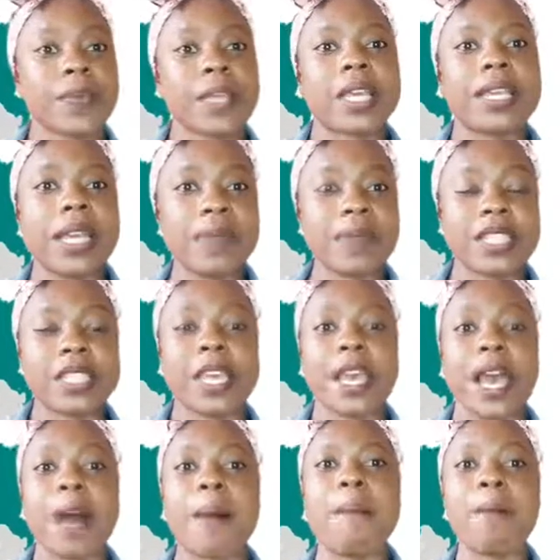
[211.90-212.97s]
let me
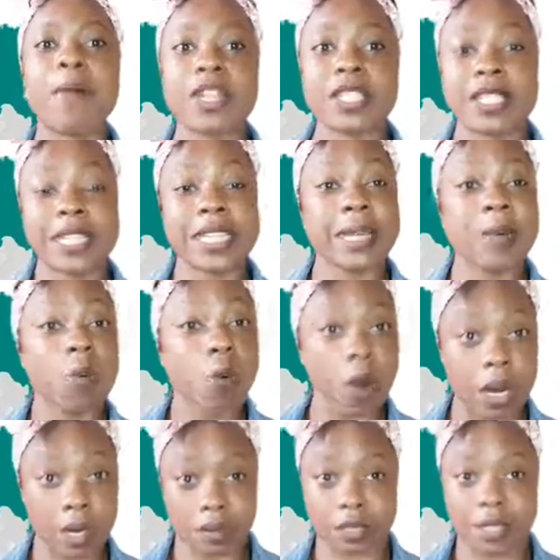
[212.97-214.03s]
say, Muslim
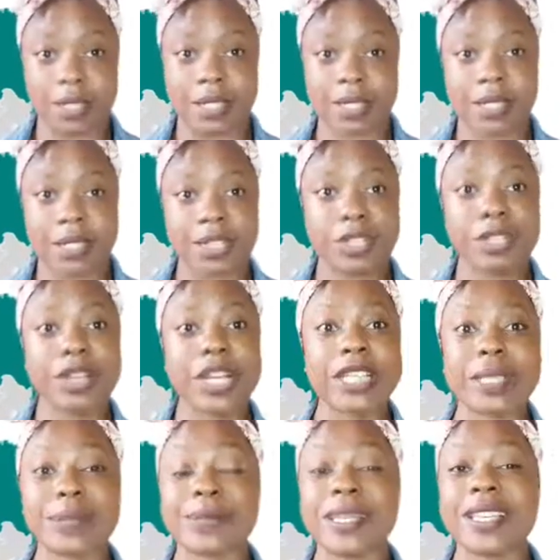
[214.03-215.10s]
world,
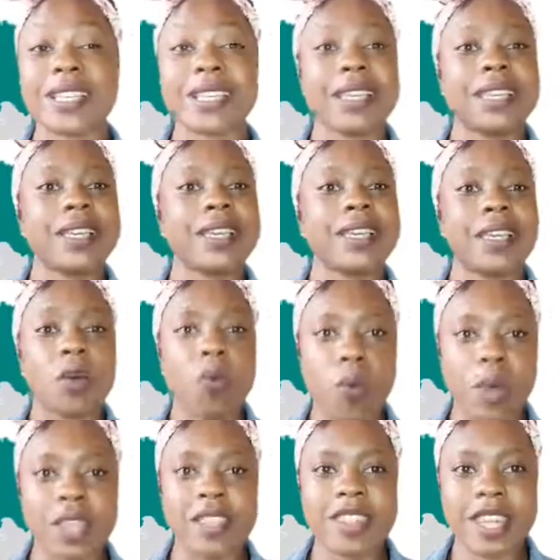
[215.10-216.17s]
trust me,
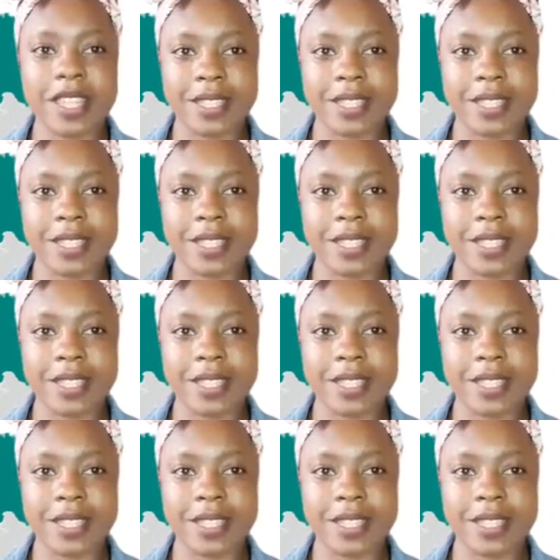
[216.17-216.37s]
when they